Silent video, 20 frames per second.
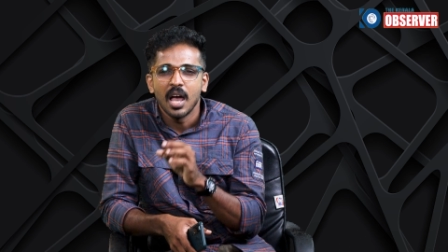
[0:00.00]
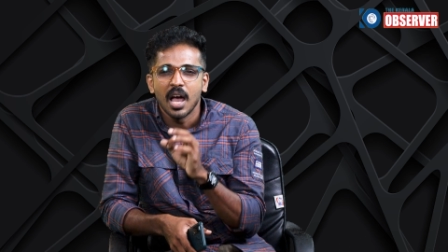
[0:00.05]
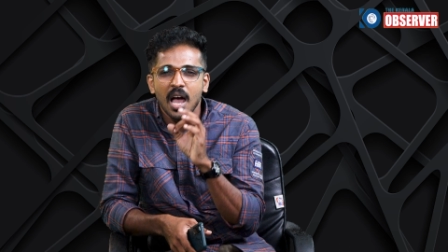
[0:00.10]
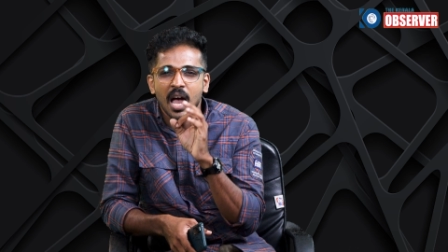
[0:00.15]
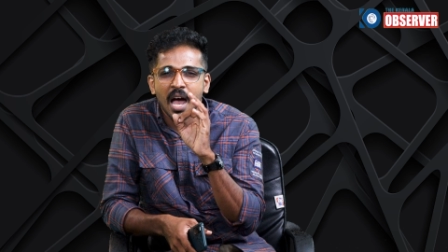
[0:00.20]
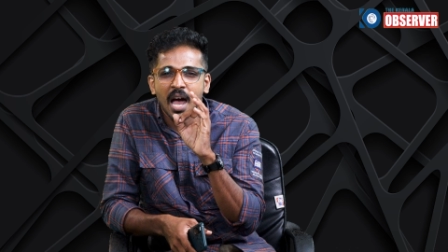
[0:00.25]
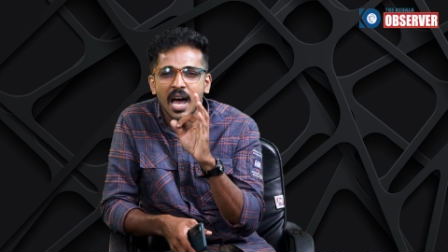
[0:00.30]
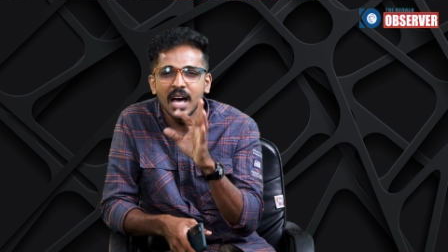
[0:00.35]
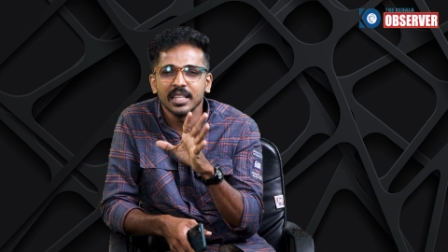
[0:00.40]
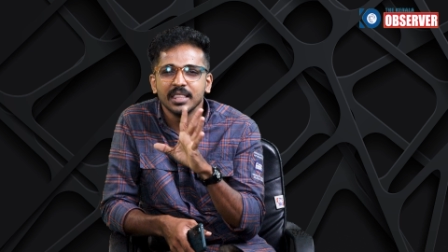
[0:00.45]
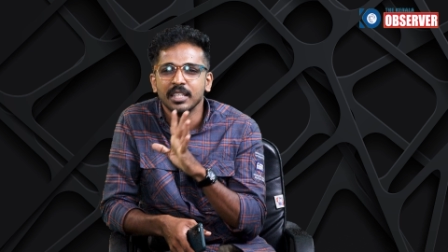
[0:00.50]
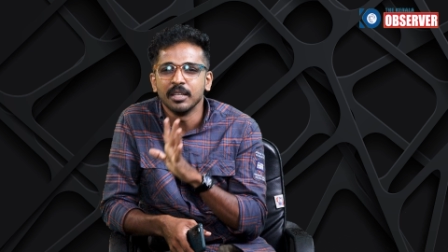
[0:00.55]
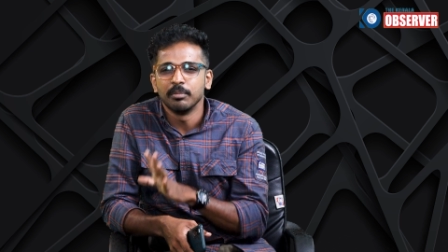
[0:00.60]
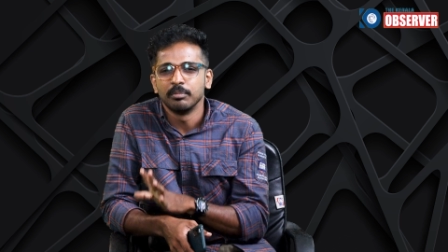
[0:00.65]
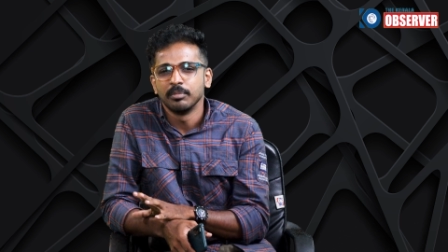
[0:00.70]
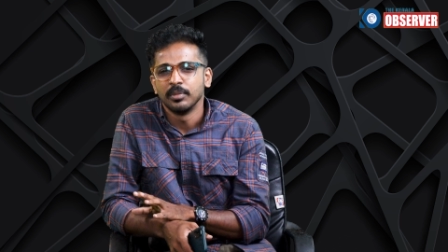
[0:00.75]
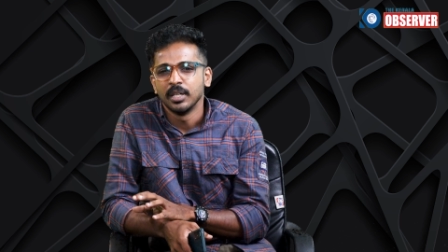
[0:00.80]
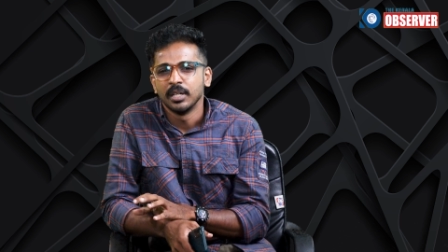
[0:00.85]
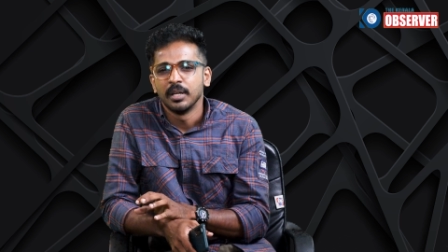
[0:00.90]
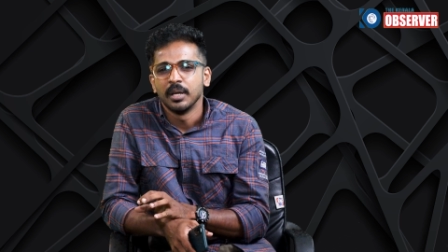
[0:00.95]

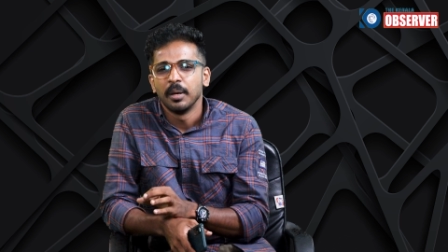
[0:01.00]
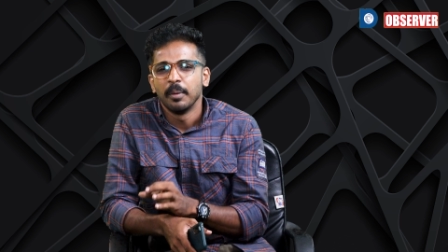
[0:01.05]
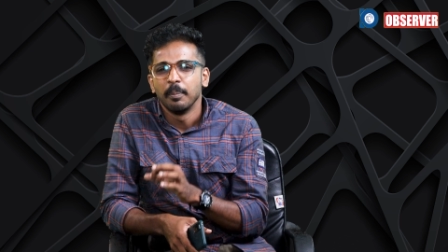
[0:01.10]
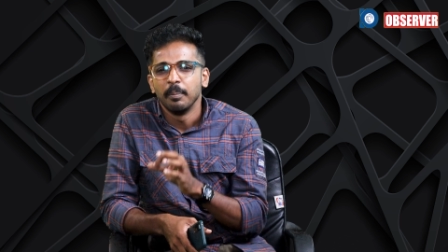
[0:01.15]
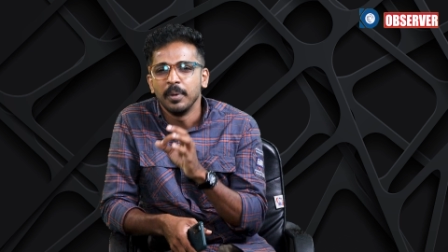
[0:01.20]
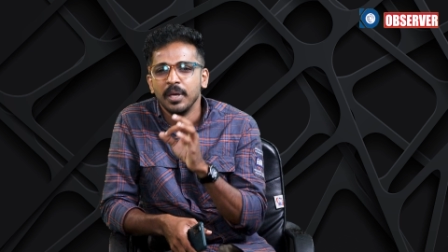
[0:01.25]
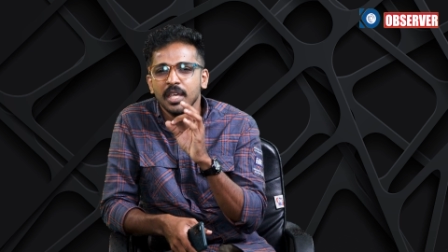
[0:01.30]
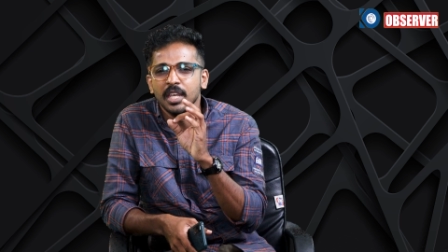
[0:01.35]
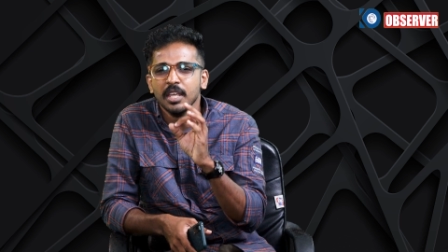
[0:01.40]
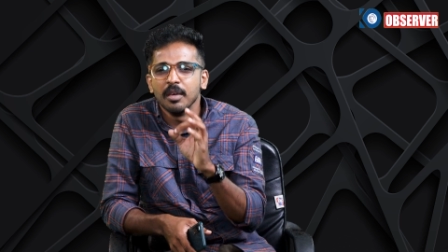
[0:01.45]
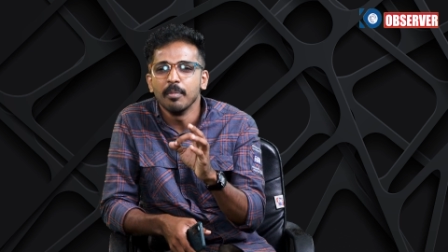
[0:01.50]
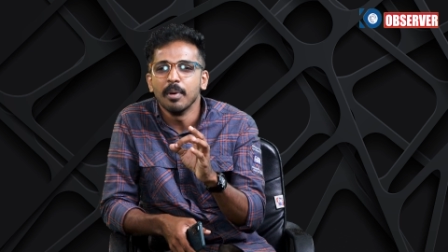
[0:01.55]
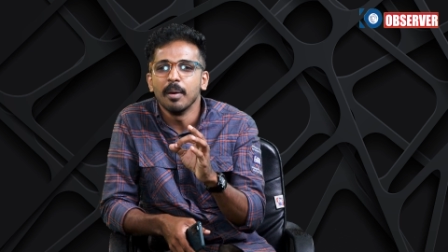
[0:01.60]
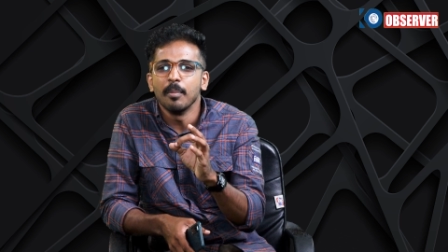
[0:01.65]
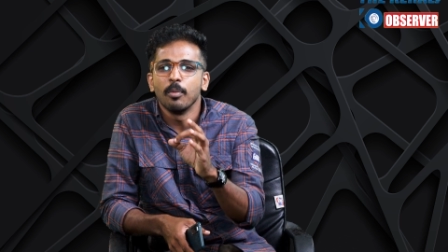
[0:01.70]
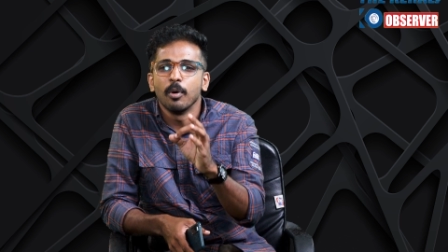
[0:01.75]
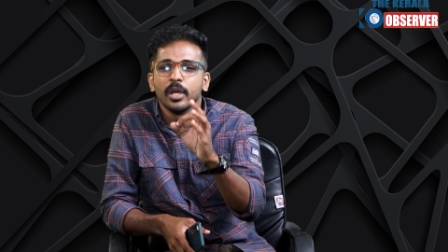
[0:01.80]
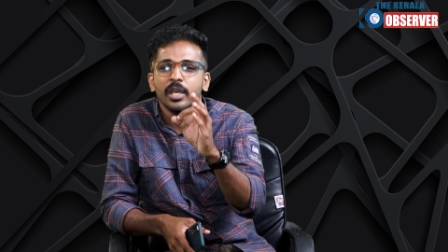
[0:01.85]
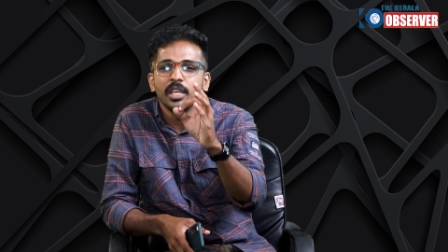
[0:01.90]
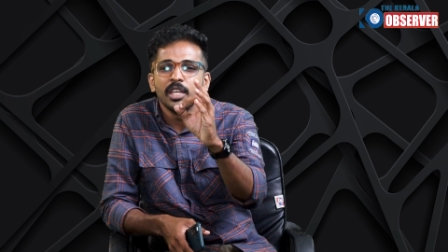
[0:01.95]
Adim
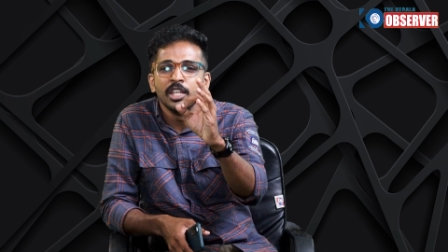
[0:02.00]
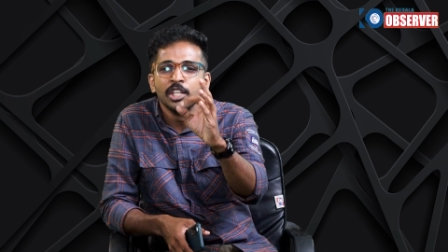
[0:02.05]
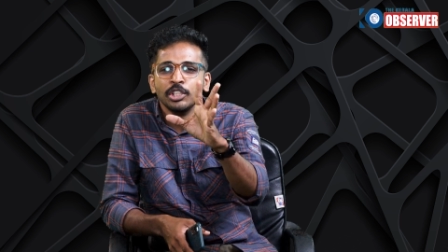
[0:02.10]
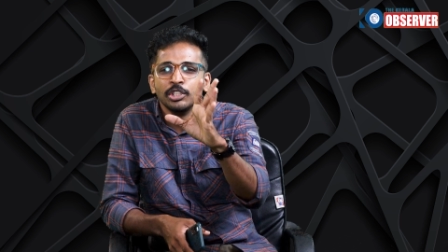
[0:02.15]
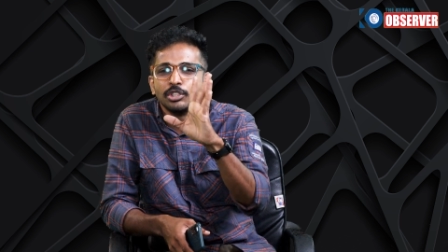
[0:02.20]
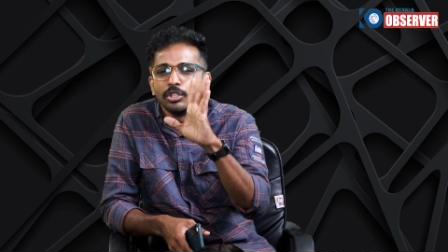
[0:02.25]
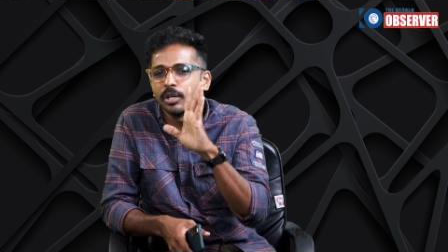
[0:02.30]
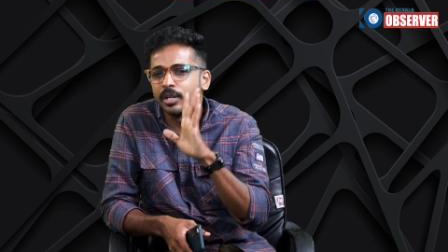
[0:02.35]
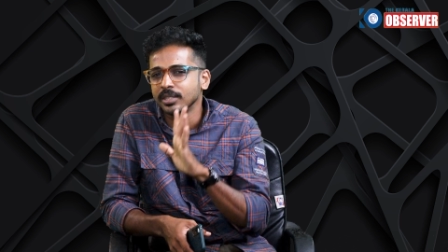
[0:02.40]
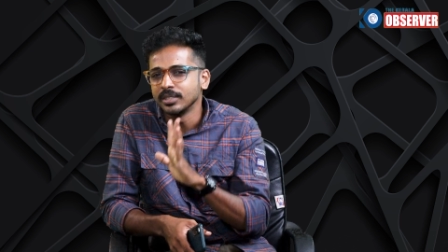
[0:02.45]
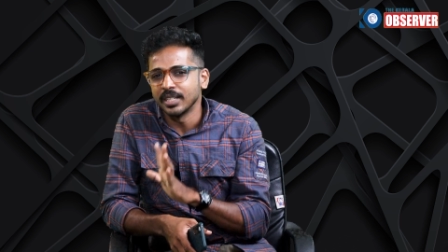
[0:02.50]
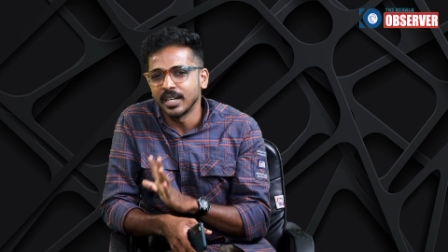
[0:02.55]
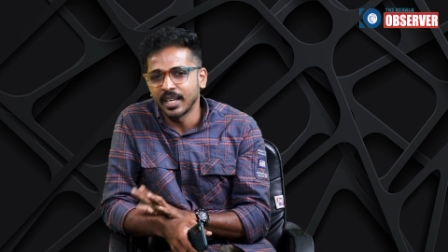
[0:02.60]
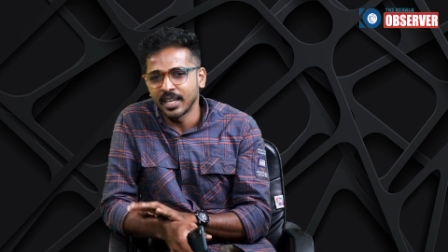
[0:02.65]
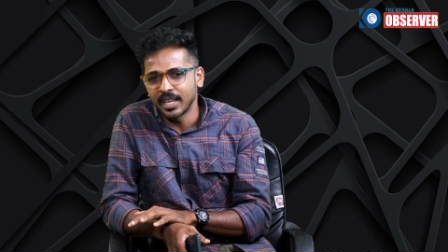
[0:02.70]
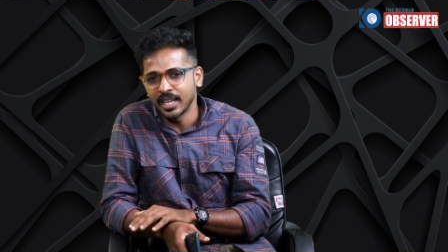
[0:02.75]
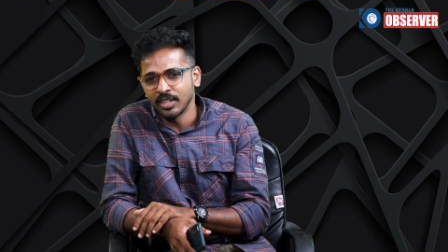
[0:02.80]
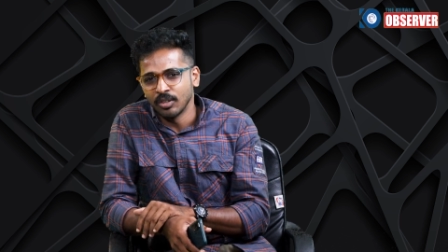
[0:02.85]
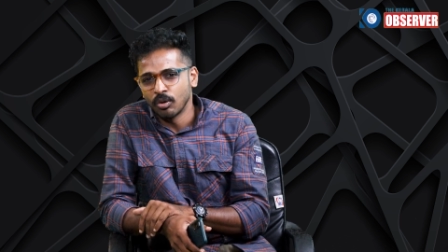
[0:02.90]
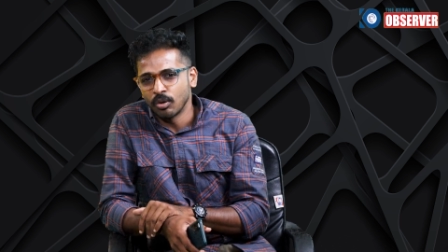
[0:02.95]
minimum boy insurance at
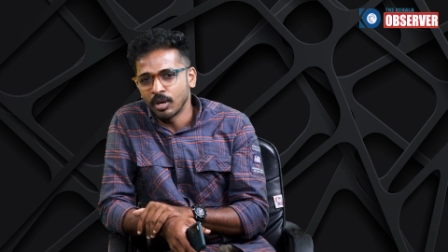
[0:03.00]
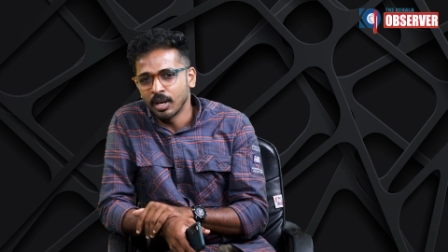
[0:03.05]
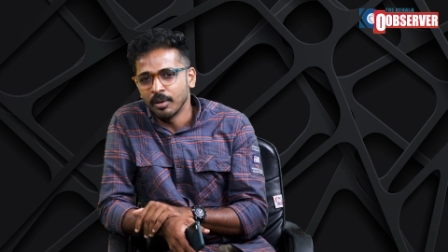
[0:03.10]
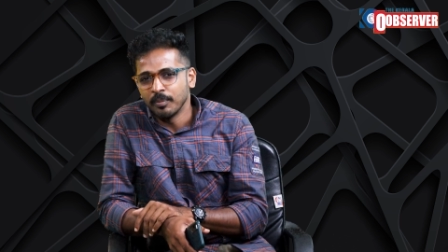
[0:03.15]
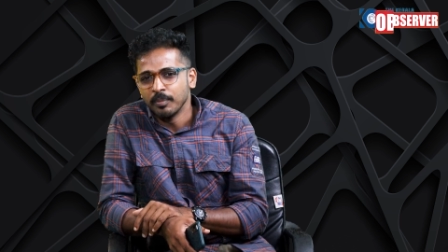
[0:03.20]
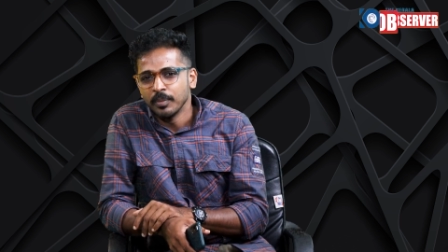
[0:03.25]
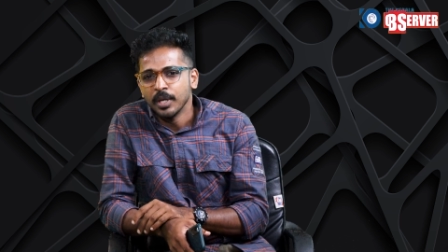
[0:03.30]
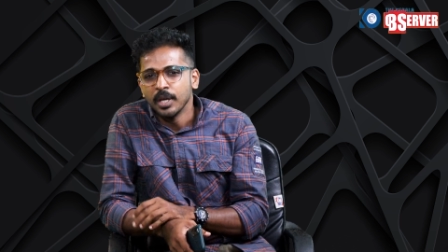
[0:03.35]
a canogana.